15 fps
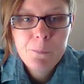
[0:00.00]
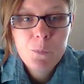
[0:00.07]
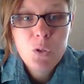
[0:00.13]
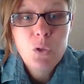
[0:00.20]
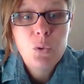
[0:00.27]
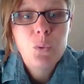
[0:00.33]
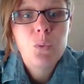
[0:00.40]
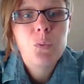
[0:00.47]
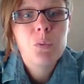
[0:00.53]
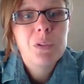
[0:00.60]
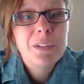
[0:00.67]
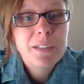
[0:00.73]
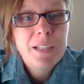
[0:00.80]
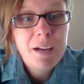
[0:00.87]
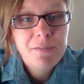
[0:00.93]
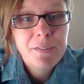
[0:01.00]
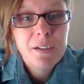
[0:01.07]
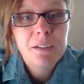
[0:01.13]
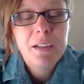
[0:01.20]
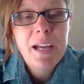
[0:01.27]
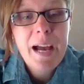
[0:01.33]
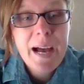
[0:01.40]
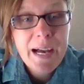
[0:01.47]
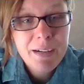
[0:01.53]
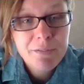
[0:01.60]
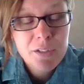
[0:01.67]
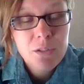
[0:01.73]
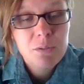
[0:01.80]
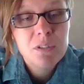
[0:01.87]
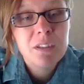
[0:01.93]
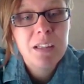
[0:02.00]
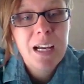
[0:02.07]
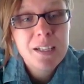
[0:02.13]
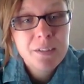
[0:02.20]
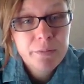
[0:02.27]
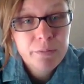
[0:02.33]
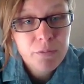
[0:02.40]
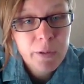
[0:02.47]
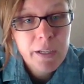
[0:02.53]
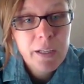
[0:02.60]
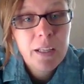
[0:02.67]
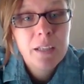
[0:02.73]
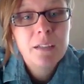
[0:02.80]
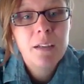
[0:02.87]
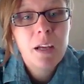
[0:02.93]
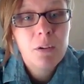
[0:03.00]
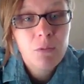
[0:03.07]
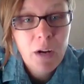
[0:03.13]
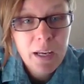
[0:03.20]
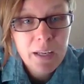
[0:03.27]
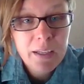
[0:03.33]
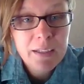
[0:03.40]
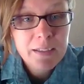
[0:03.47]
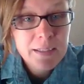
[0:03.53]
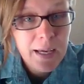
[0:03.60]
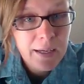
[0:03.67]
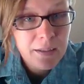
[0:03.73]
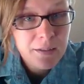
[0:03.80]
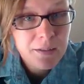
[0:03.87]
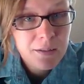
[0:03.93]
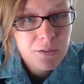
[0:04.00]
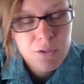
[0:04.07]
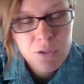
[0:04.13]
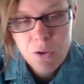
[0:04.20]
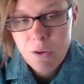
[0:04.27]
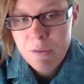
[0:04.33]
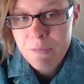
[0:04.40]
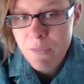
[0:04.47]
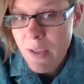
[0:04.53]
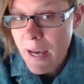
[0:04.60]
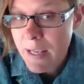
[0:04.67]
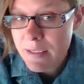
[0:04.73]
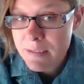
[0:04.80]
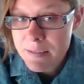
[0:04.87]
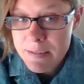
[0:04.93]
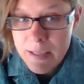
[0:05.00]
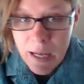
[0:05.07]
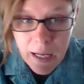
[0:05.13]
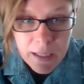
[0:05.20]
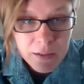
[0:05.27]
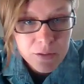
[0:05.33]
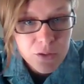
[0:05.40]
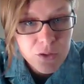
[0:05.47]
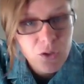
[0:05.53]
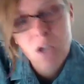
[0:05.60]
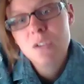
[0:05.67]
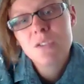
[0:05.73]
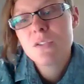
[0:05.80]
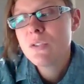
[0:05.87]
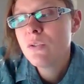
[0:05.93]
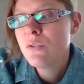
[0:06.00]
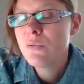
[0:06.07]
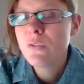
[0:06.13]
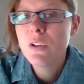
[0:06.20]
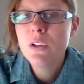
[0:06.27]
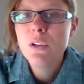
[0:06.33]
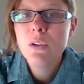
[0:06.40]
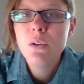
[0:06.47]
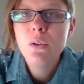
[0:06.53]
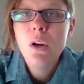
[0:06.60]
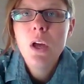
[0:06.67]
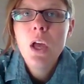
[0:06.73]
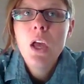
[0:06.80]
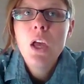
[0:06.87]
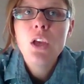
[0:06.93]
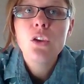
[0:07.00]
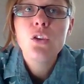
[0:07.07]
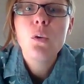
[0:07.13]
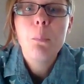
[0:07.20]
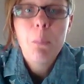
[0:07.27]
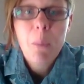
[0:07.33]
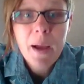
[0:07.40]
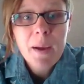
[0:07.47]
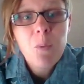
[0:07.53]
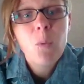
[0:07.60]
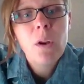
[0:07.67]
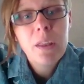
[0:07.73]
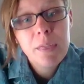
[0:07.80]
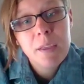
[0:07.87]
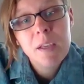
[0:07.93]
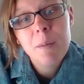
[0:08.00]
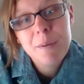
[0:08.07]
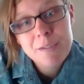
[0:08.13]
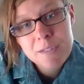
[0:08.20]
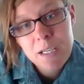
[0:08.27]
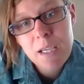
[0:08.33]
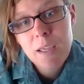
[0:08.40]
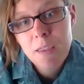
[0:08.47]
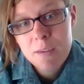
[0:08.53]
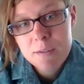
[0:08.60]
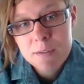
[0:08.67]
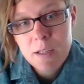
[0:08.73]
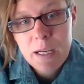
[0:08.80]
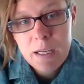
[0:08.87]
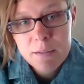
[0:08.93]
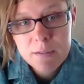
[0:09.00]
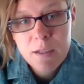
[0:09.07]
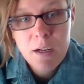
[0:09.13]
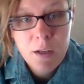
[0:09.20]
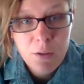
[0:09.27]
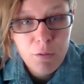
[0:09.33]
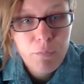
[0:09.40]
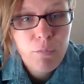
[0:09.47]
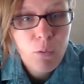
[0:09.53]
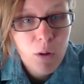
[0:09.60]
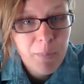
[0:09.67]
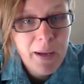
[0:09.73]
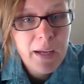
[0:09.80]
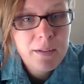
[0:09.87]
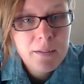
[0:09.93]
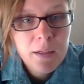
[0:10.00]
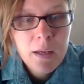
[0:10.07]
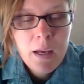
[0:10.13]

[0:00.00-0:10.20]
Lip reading: you will definitely have to use lots of reading and writing and text. So if that is not a strong suit for you, you might want to think about taking this class in another format.